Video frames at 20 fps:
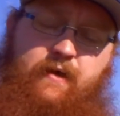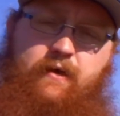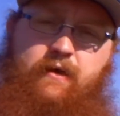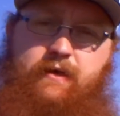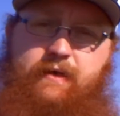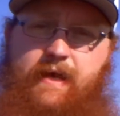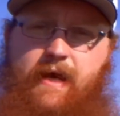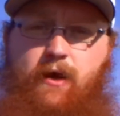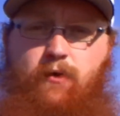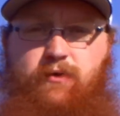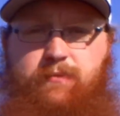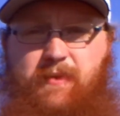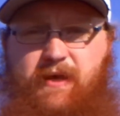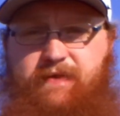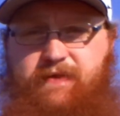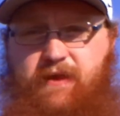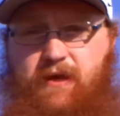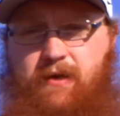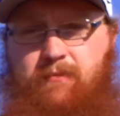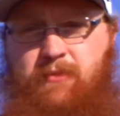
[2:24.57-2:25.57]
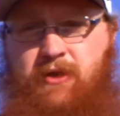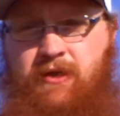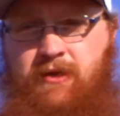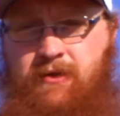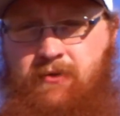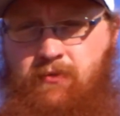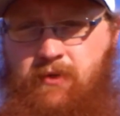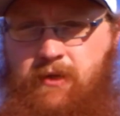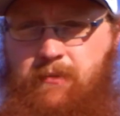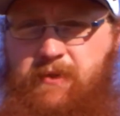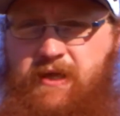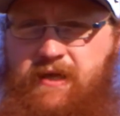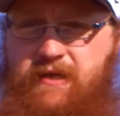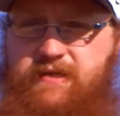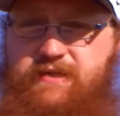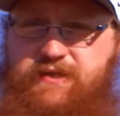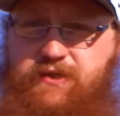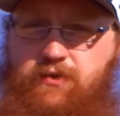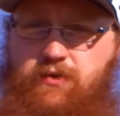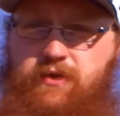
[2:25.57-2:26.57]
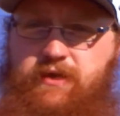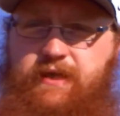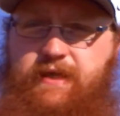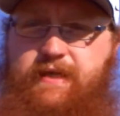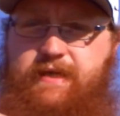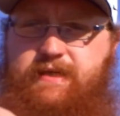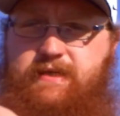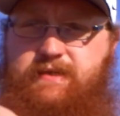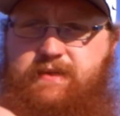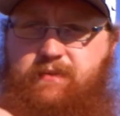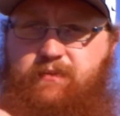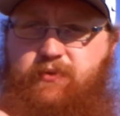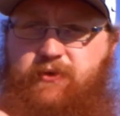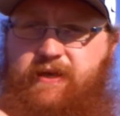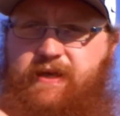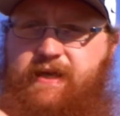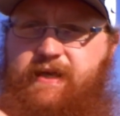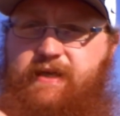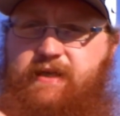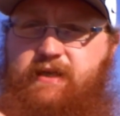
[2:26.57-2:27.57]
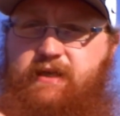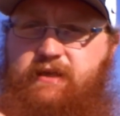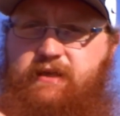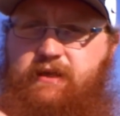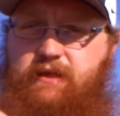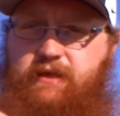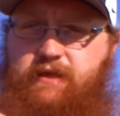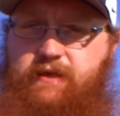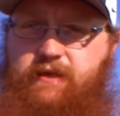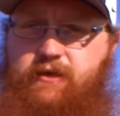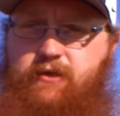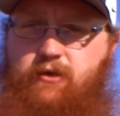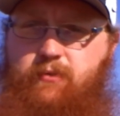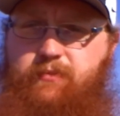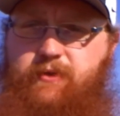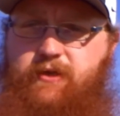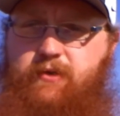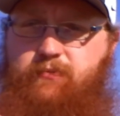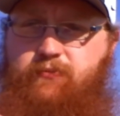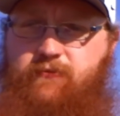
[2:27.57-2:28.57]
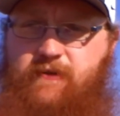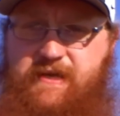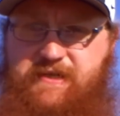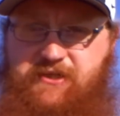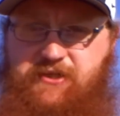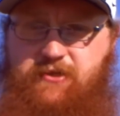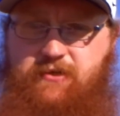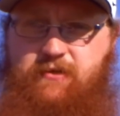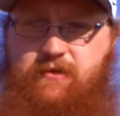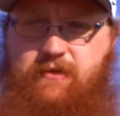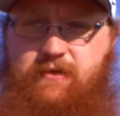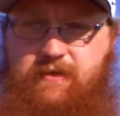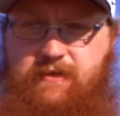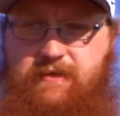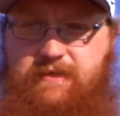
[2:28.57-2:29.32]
And now with my thumb, what I'm kind of doing is applying a little bit of pressure